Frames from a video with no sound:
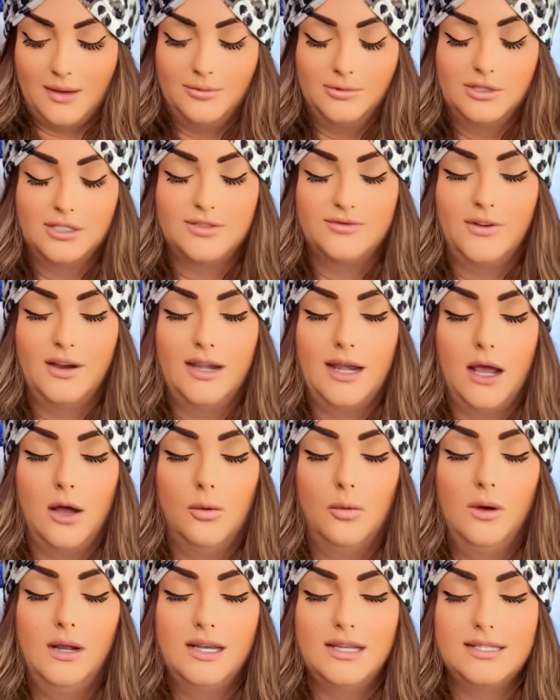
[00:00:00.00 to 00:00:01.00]
But let's find out.
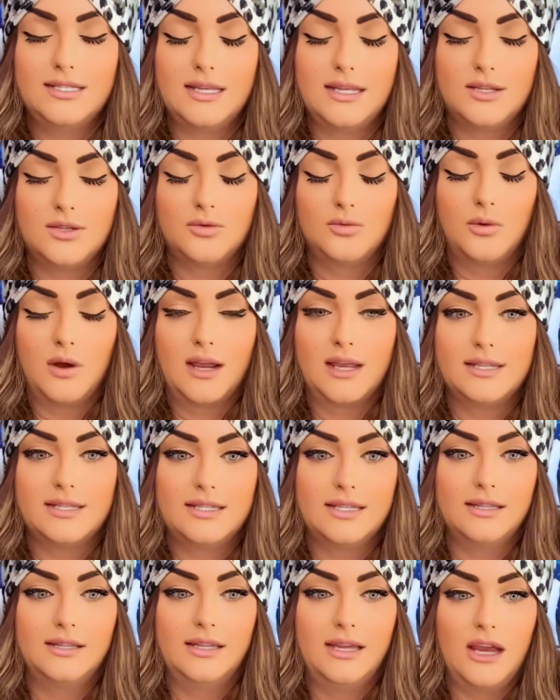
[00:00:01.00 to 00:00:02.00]
What is this
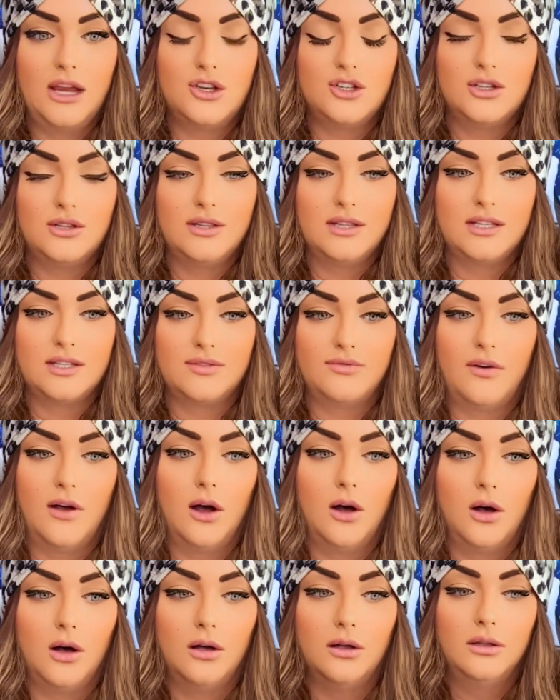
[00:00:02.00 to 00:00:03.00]
reconciliation this
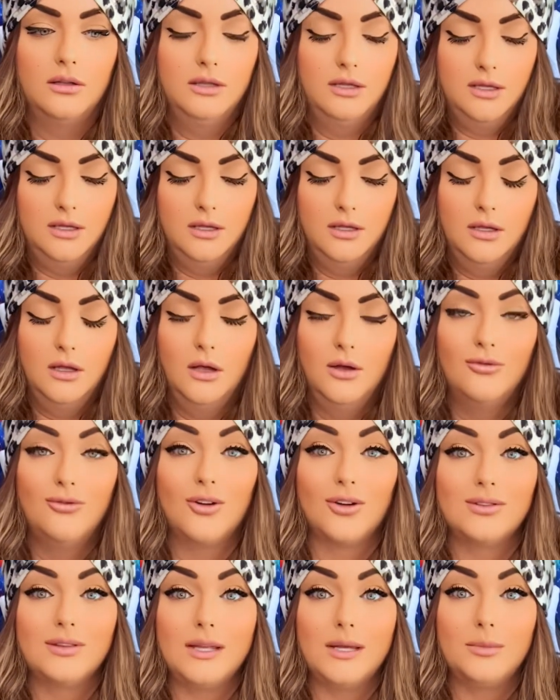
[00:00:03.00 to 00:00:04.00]
fall
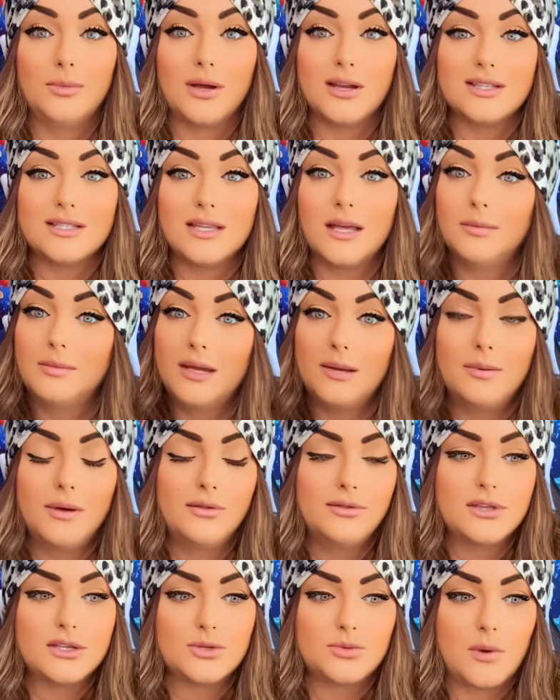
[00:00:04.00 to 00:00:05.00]
for Libras? Tell me about
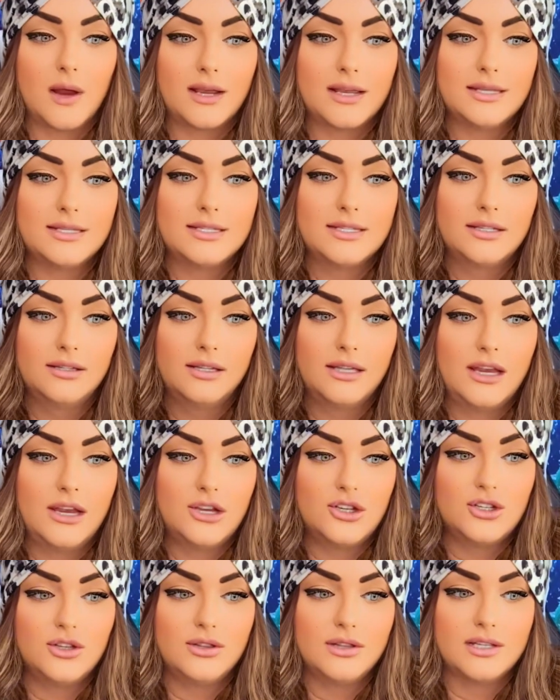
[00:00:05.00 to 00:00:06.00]
this
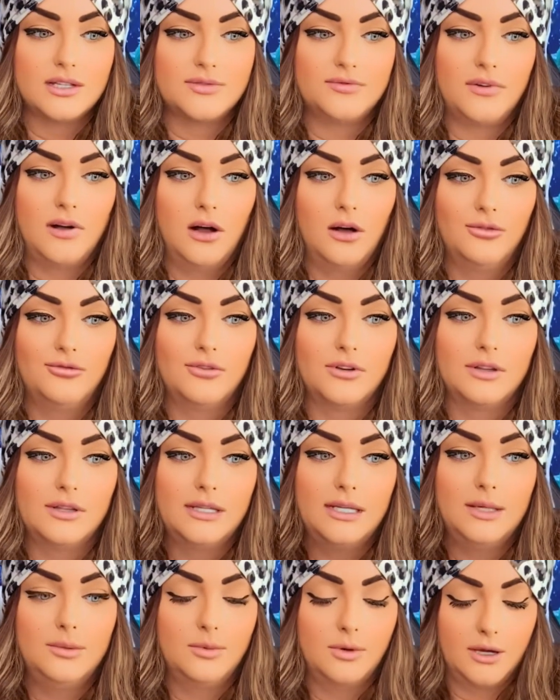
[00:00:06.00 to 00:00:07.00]
reconciliation this fall for
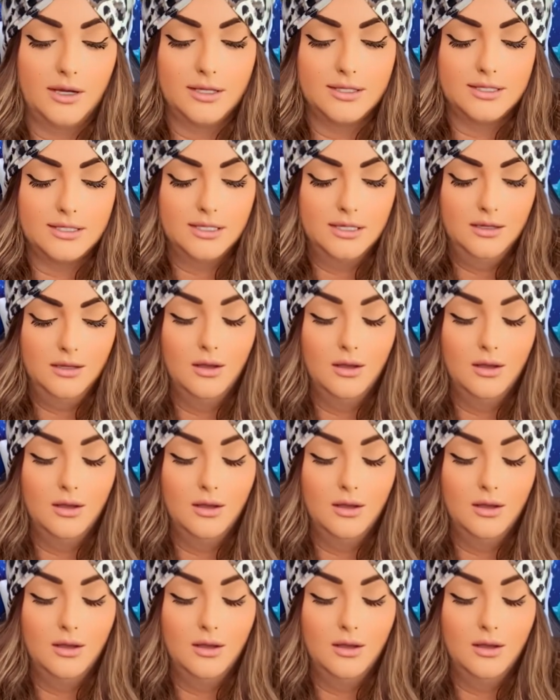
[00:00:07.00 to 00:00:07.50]
Libras.